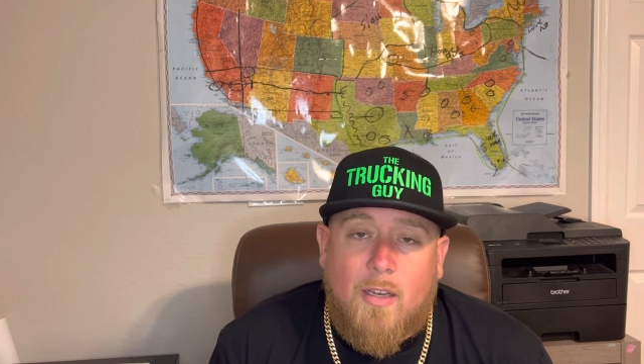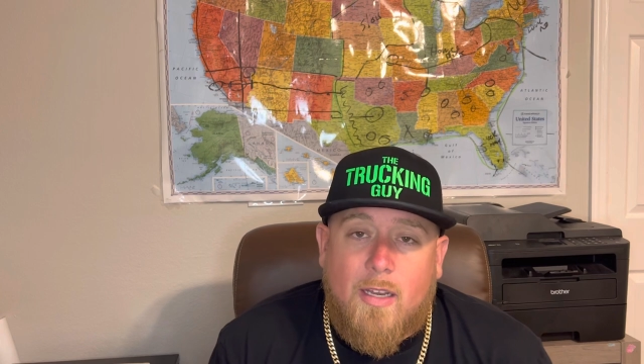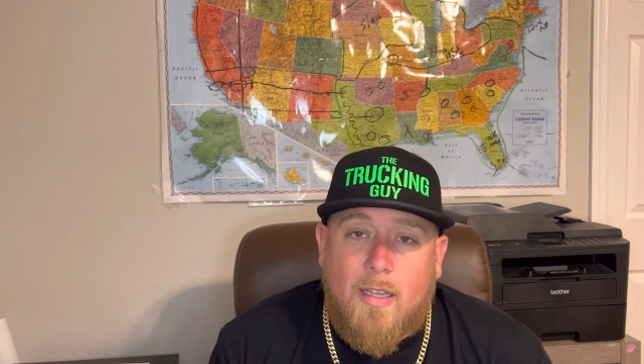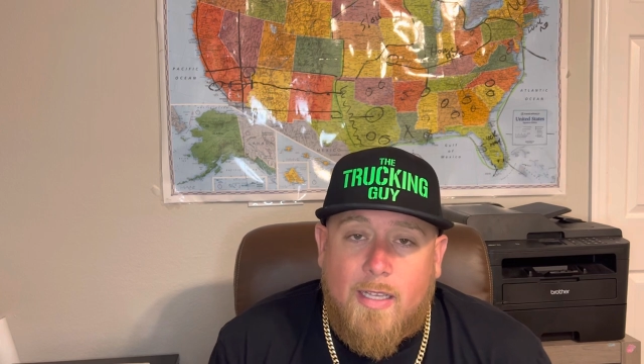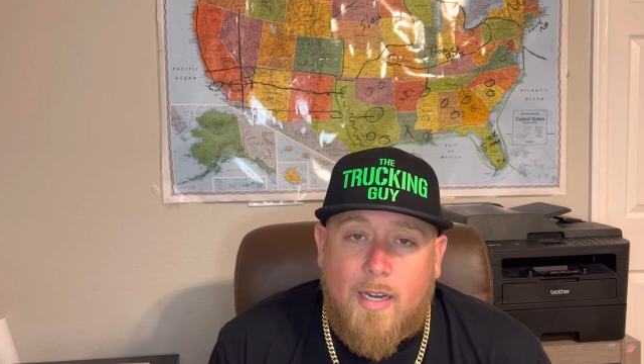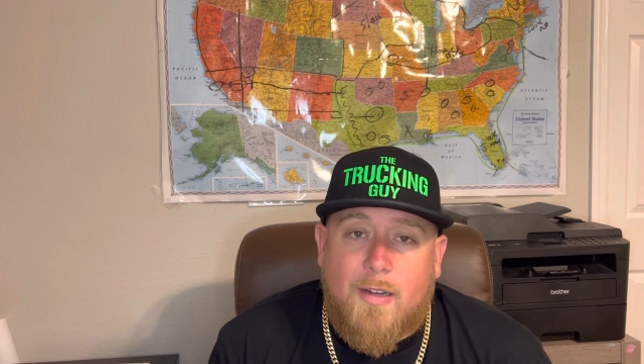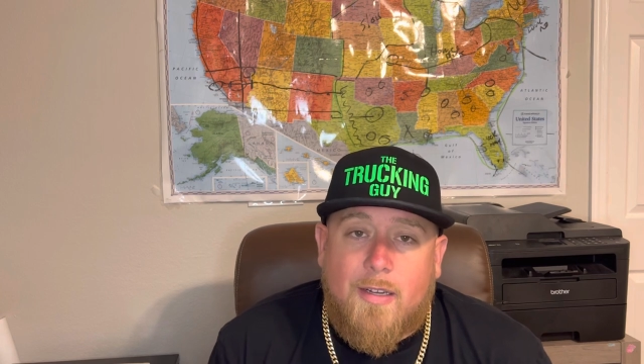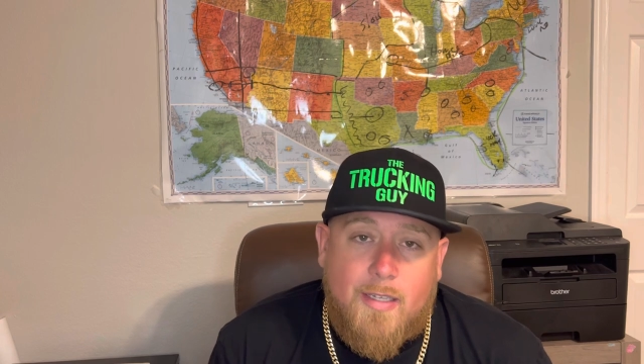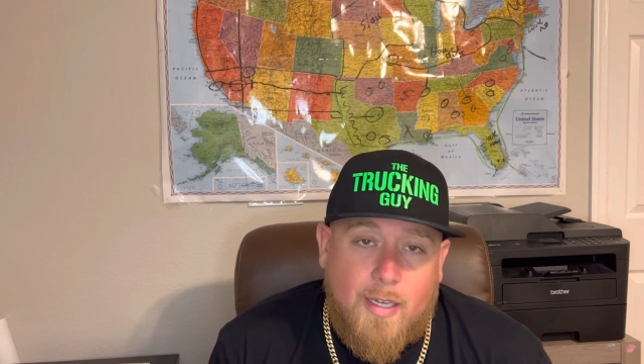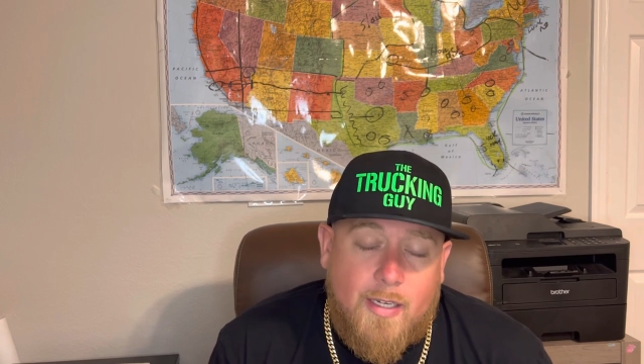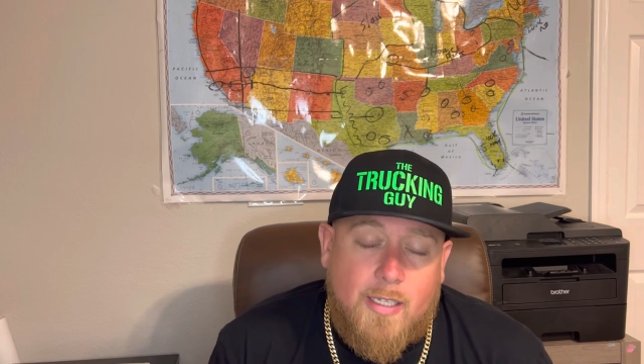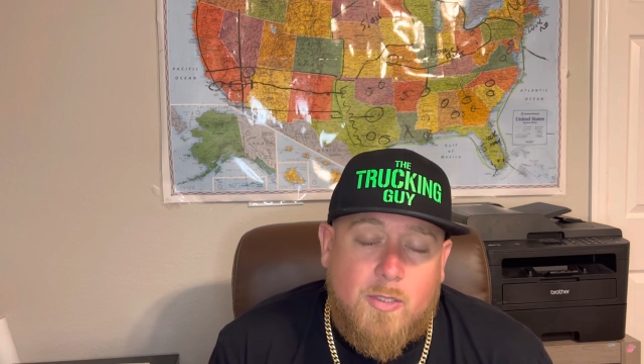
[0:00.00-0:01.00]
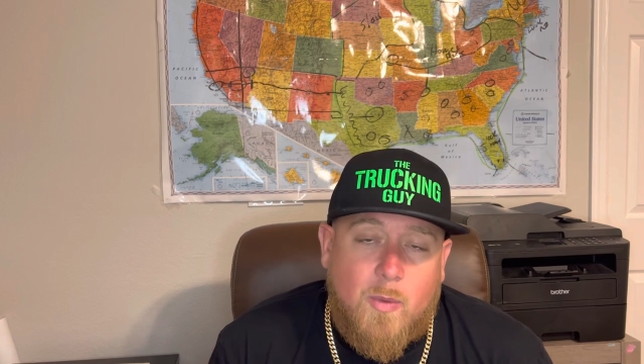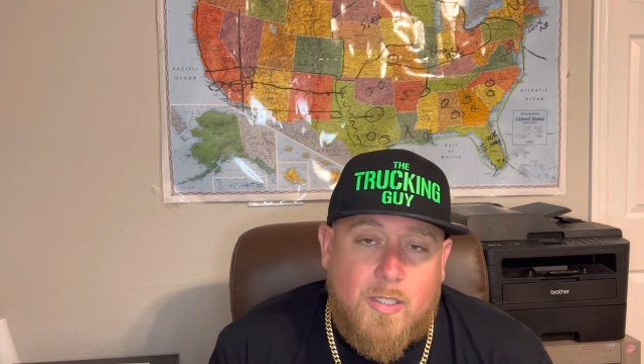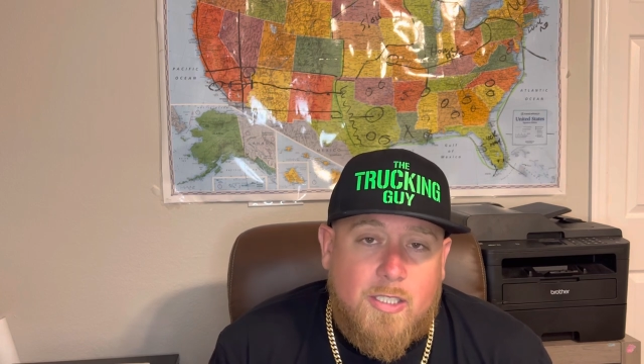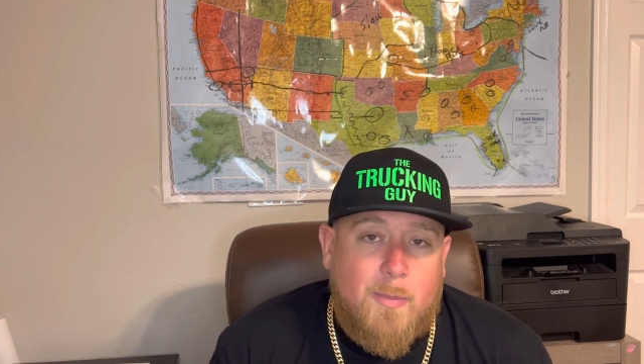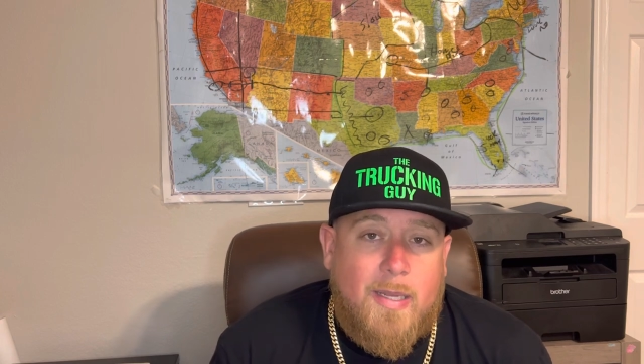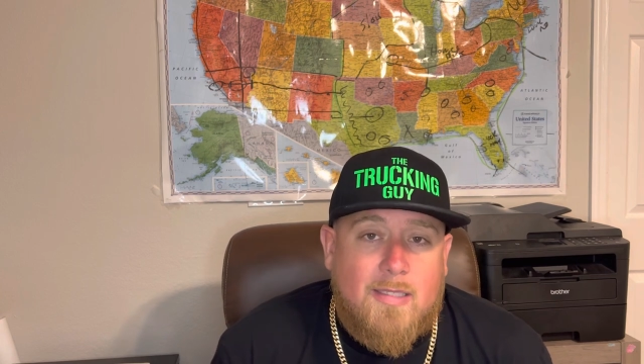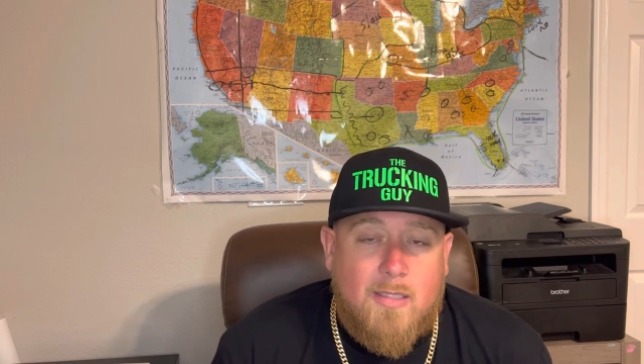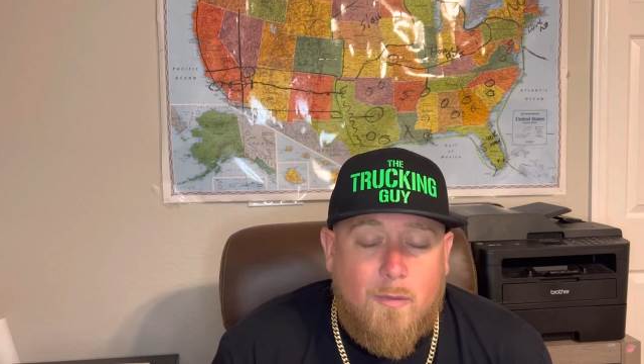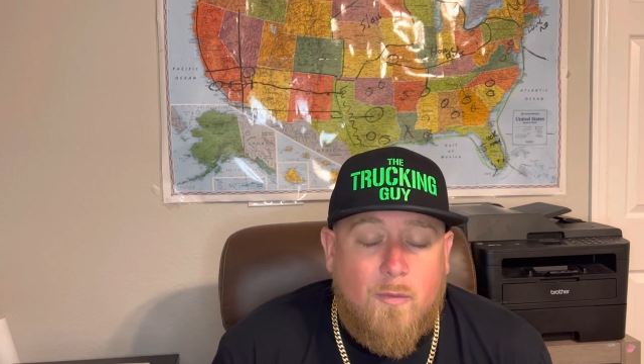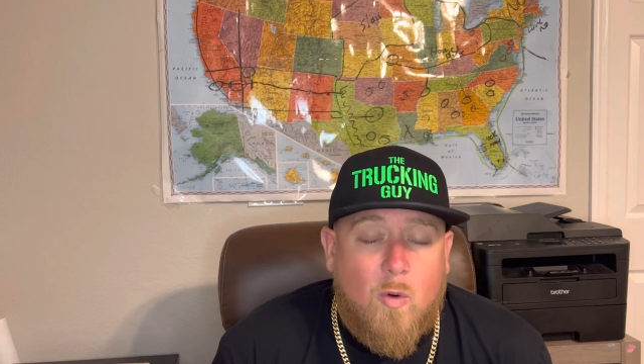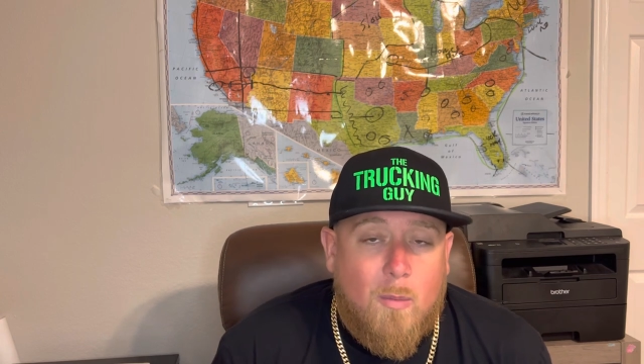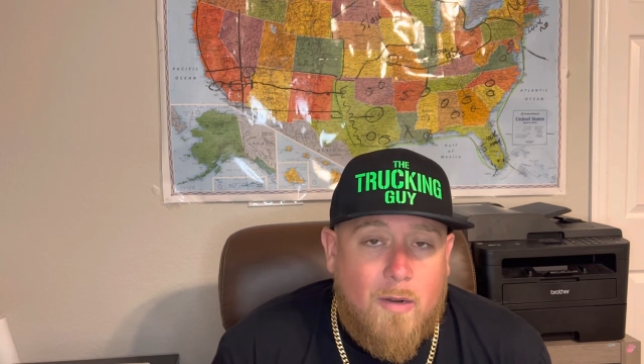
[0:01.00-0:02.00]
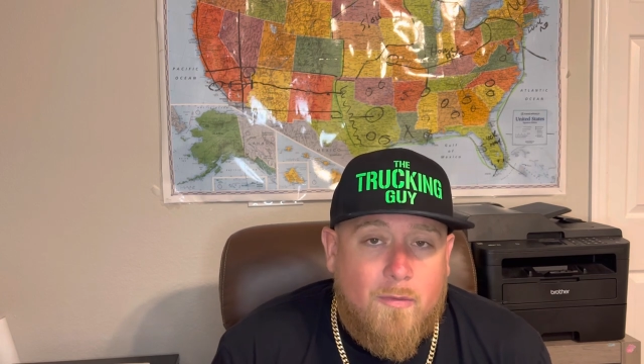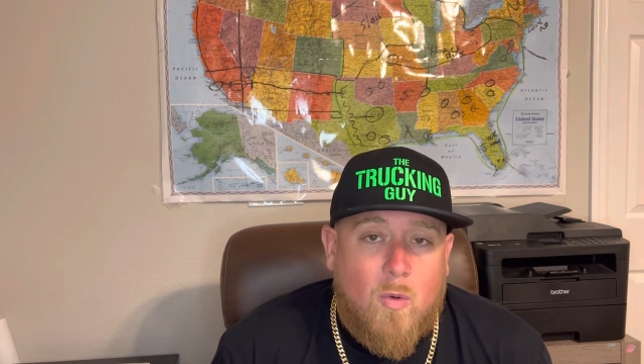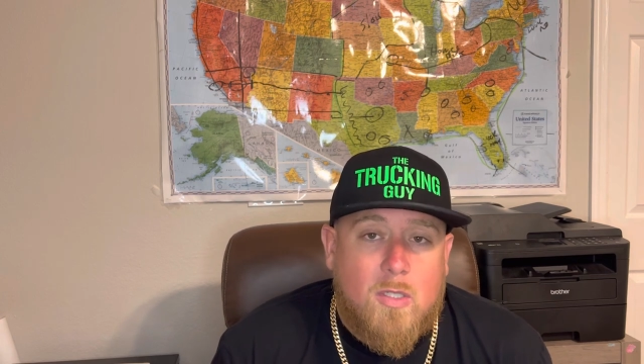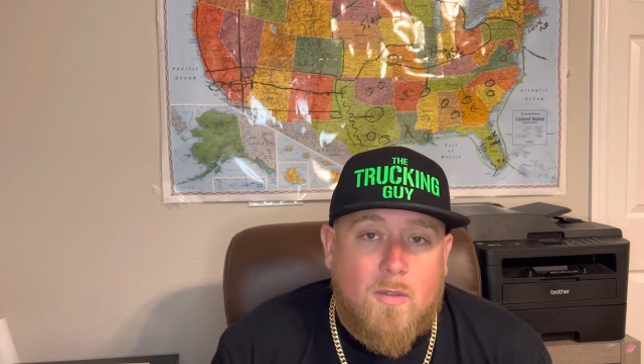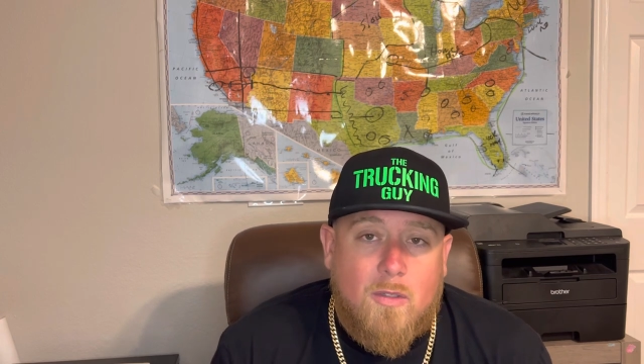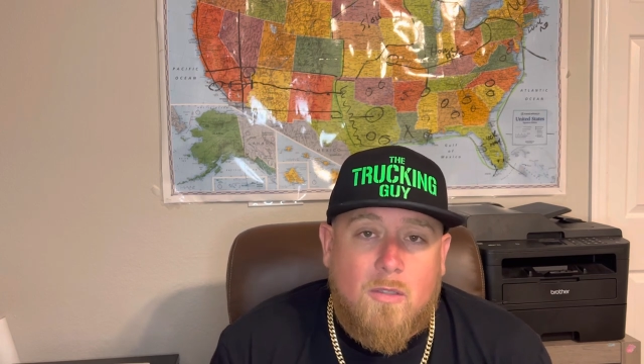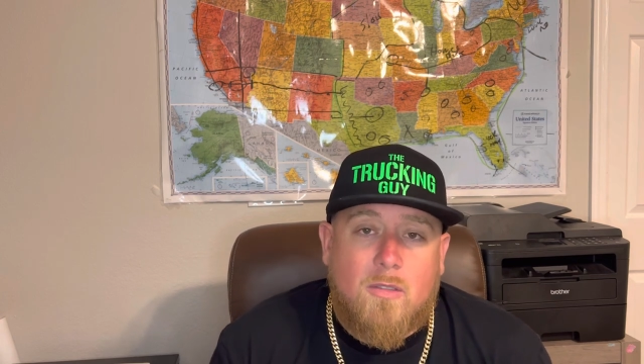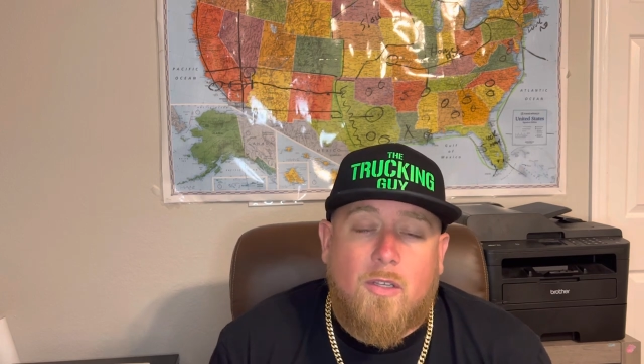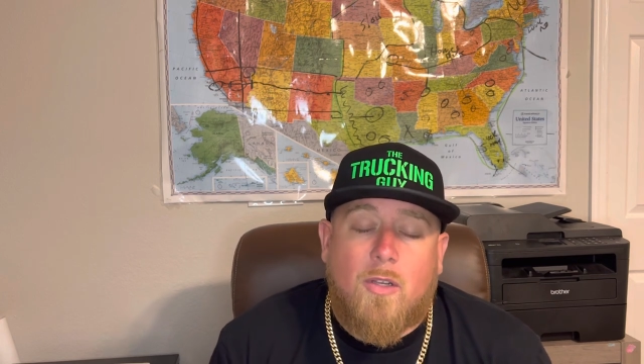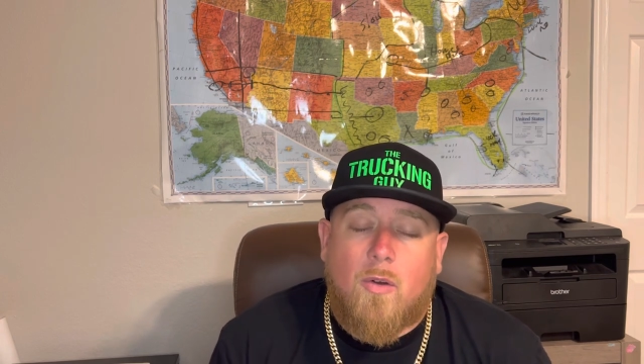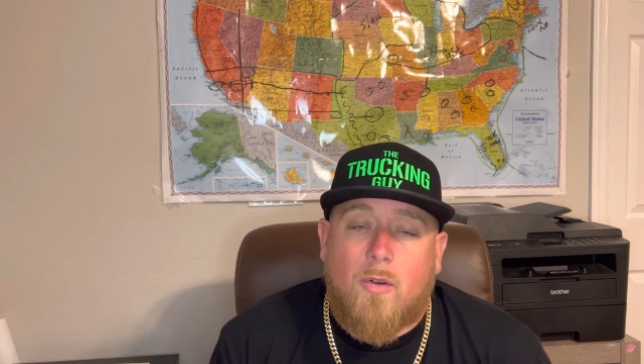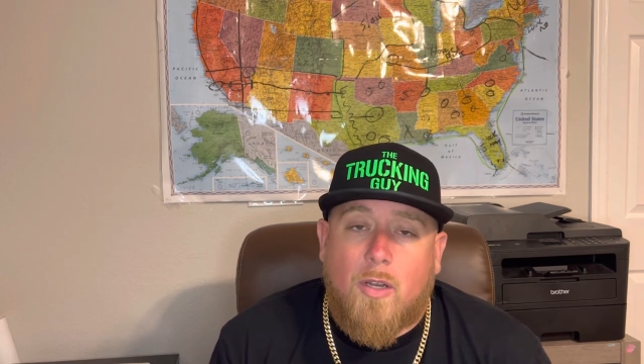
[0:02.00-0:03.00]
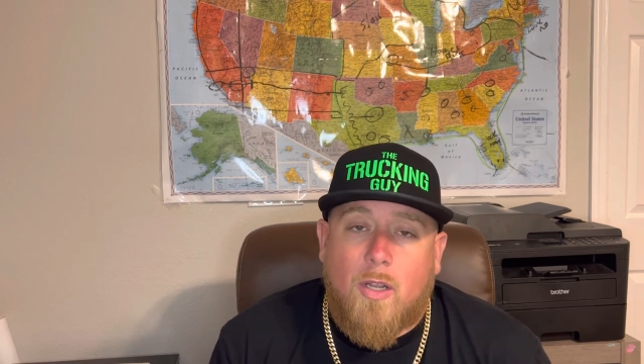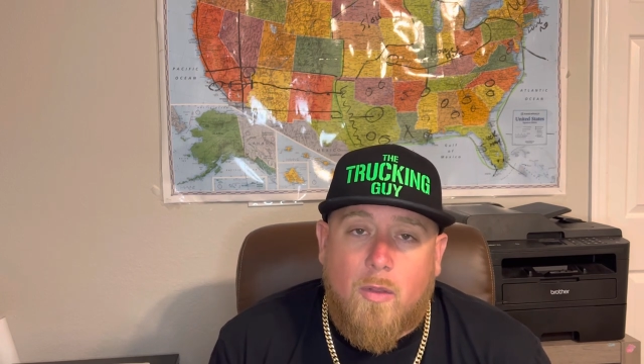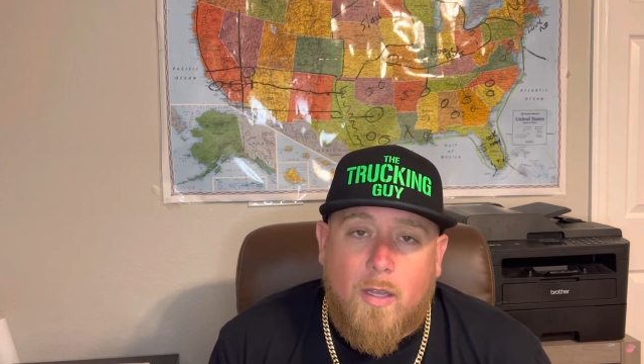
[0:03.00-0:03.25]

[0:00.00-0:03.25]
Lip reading: need to carry dunnage, which is basically 4x4s, for those of you who don't know,